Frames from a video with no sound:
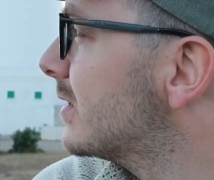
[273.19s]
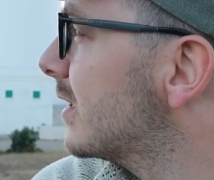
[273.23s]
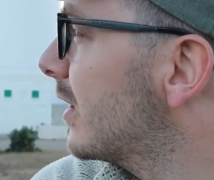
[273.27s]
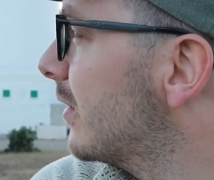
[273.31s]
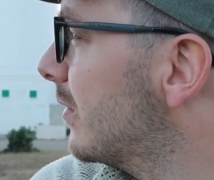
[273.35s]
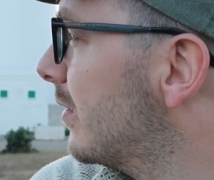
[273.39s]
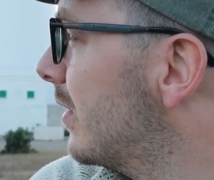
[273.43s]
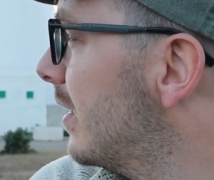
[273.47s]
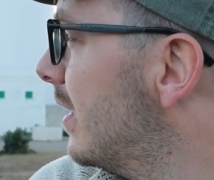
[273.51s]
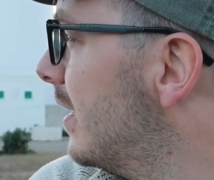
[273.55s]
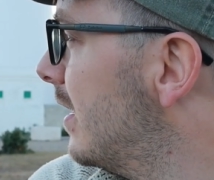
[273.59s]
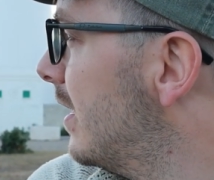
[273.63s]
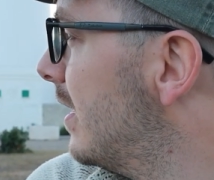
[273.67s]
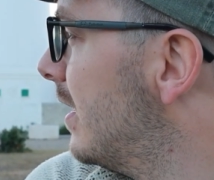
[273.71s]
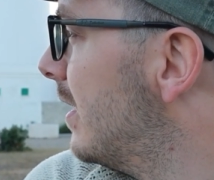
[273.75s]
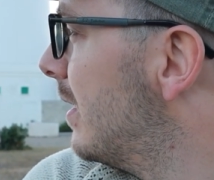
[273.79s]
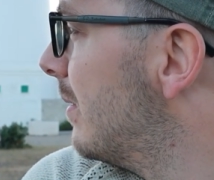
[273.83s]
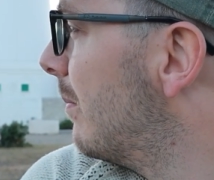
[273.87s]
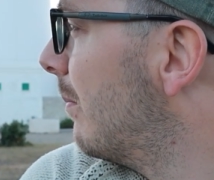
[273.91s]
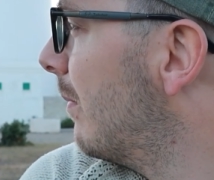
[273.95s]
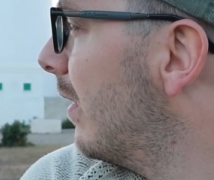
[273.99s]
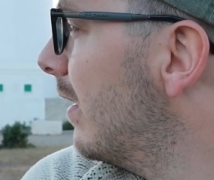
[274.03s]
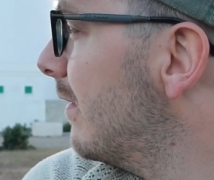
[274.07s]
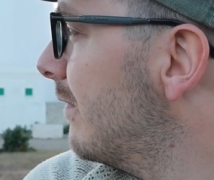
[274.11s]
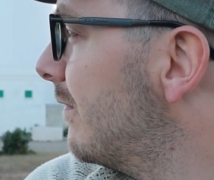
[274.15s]
So
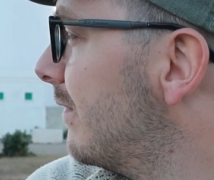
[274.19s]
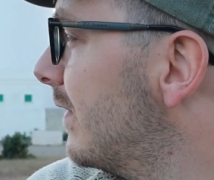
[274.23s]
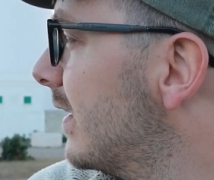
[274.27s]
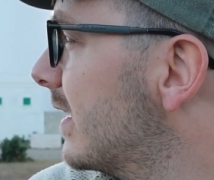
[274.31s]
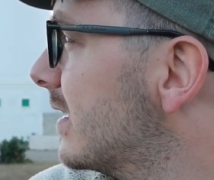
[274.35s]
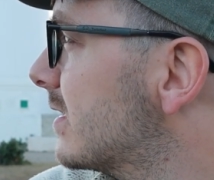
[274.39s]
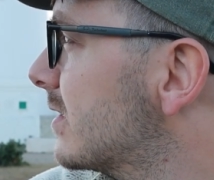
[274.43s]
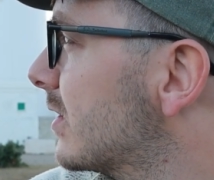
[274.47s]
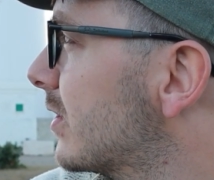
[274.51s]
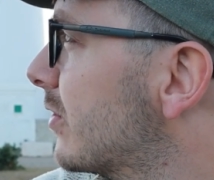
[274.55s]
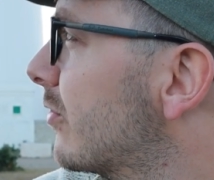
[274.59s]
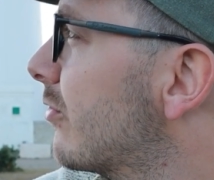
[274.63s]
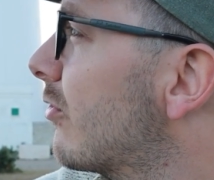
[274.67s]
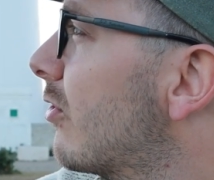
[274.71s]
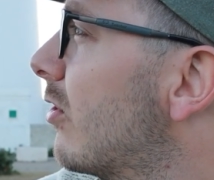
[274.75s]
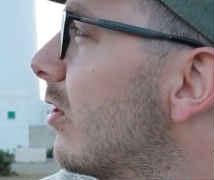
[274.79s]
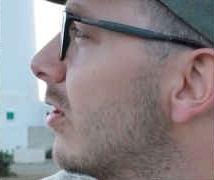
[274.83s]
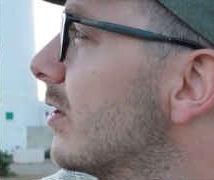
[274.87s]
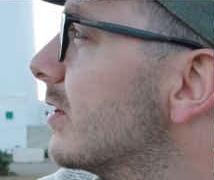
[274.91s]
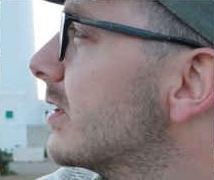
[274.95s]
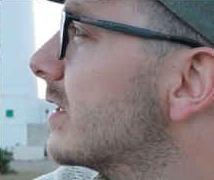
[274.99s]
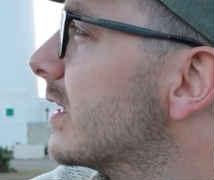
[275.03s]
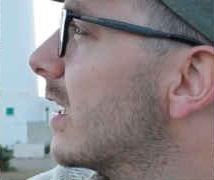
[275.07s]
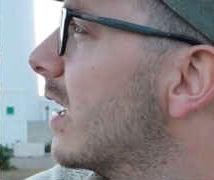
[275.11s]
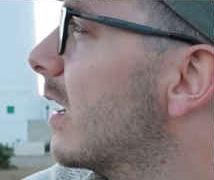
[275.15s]
my fingers are
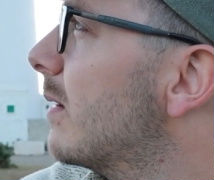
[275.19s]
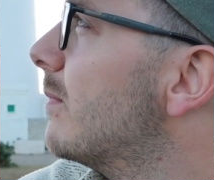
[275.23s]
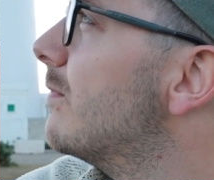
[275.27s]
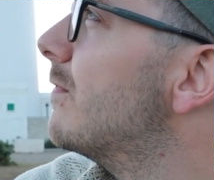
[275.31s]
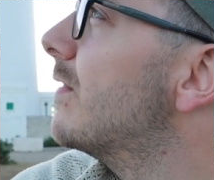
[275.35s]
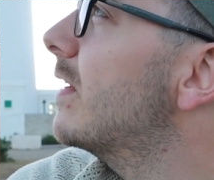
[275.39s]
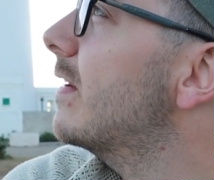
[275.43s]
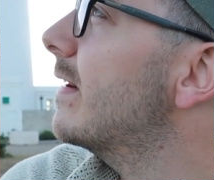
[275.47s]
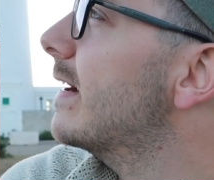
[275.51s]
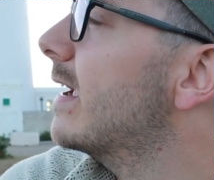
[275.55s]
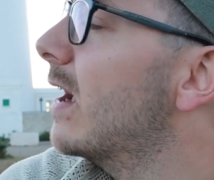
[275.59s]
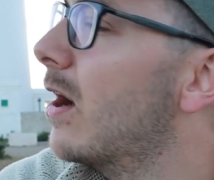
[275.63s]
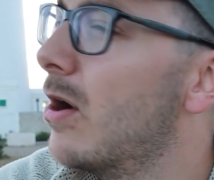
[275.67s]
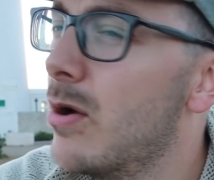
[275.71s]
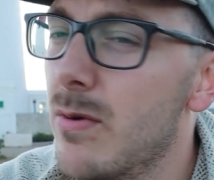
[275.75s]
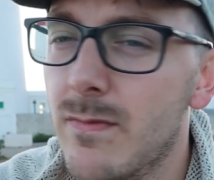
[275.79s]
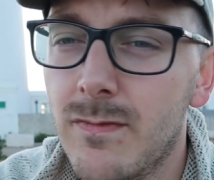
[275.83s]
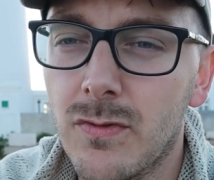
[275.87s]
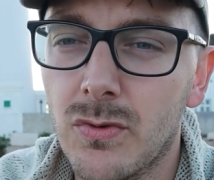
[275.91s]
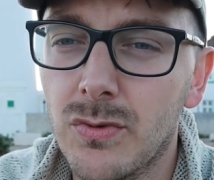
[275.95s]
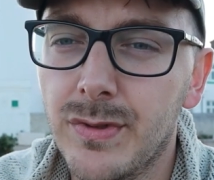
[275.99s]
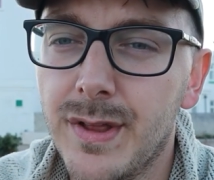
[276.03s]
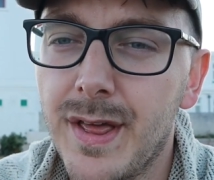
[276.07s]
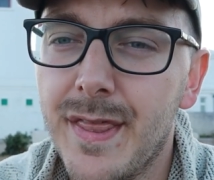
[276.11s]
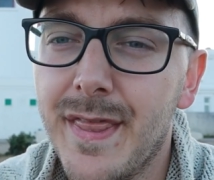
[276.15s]
crossed, and I'm very
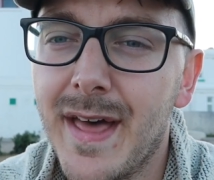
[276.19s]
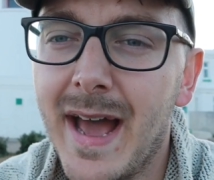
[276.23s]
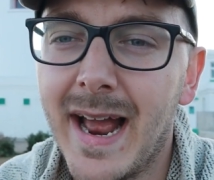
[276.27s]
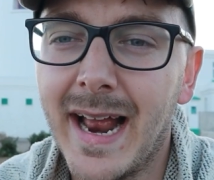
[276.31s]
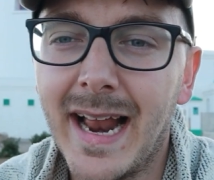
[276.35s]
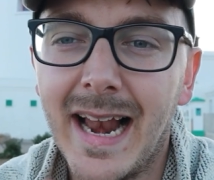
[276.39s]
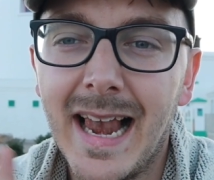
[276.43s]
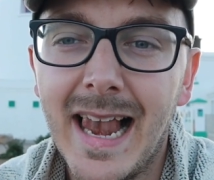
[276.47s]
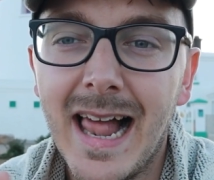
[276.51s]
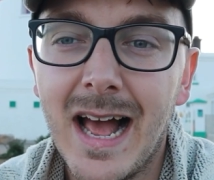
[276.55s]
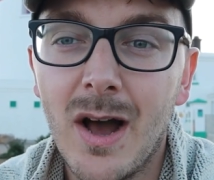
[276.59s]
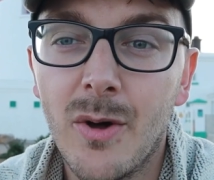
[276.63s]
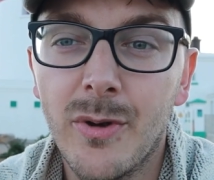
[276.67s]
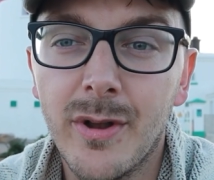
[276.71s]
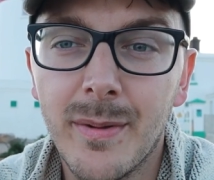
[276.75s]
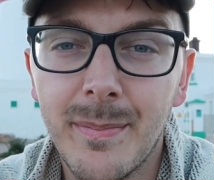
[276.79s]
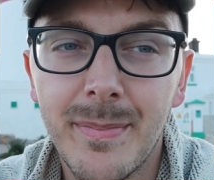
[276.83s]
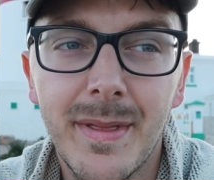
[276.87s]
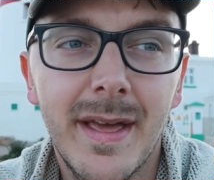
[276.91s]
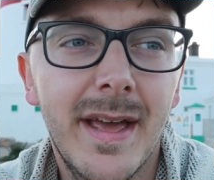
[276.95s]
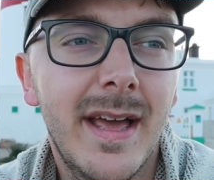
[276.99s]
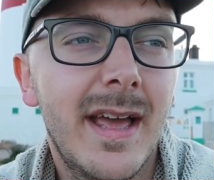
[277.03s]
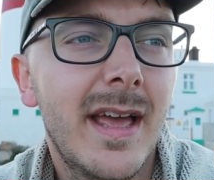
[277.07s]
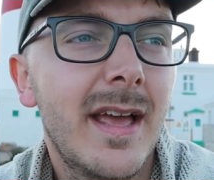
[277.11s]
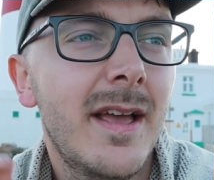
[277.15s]
hopeful that that cloud up
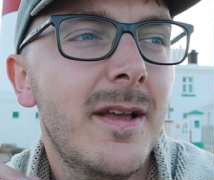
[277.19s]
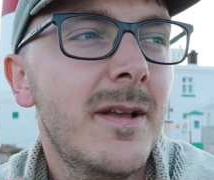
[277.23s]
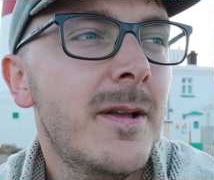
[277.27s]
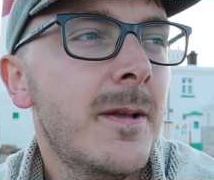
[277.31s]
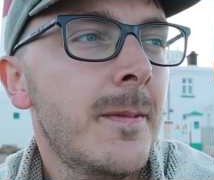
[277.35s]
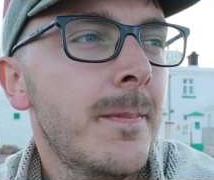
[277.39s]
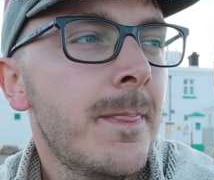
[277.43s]
there